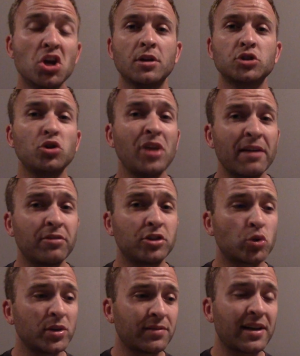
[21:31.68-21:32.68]
So you have the
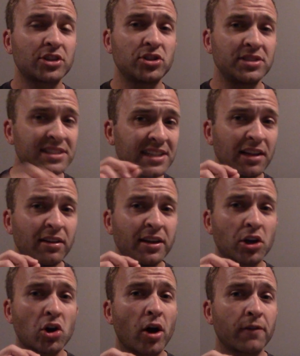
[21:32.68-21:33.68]
choice of actually stealing
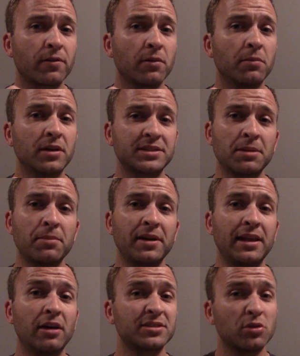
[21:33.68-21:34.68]
a card from
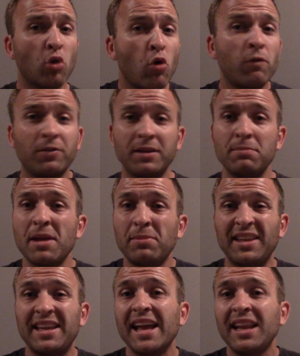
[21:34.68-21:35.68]
somebody else and hopefully maybe
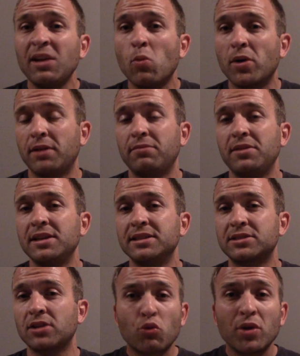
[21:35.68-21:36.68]
getting one of
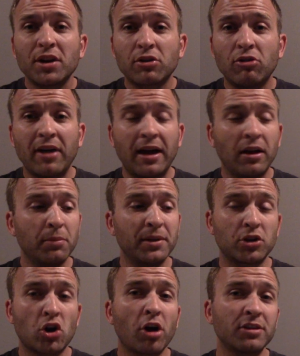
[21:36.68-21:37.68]
these critical
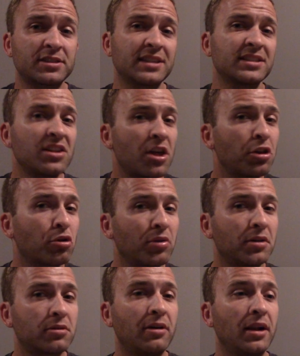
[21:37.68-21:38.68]
element cards, because another
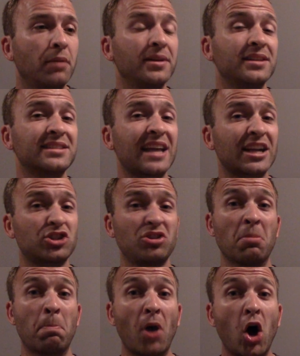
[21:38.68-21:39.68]
critical element is actually
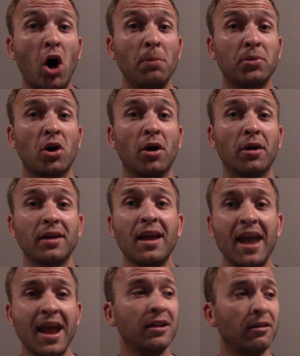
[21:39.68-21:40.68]
the bomb card.
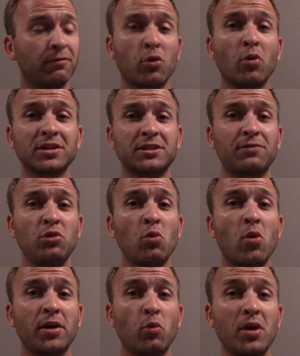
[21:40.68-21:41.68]
And of course, if you
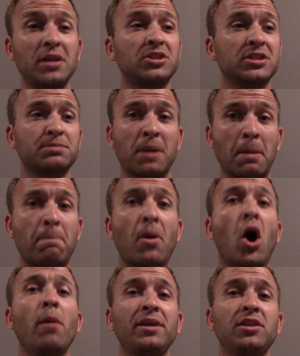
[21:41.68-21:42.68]
want to win just by
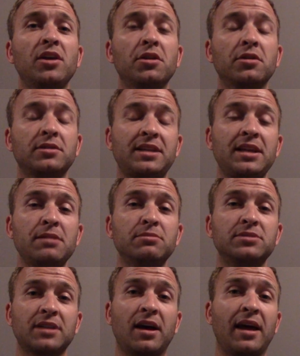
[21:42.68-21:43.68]
bombing the other
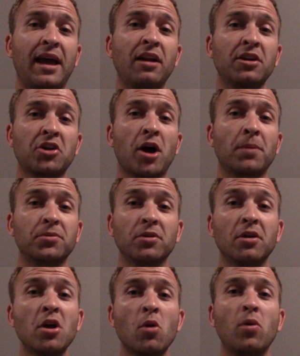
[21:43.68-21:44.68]
team's
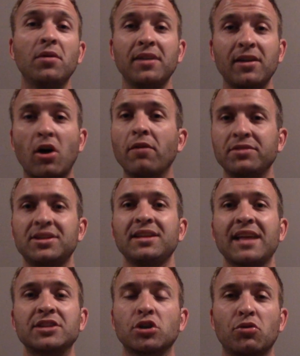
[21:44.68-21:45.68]
helicopter, well then obviously
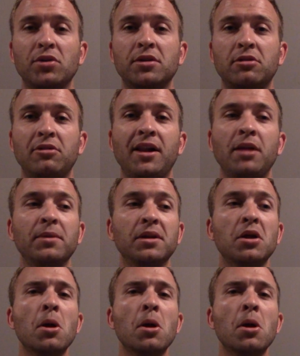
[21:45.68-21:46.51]
that's a critical element.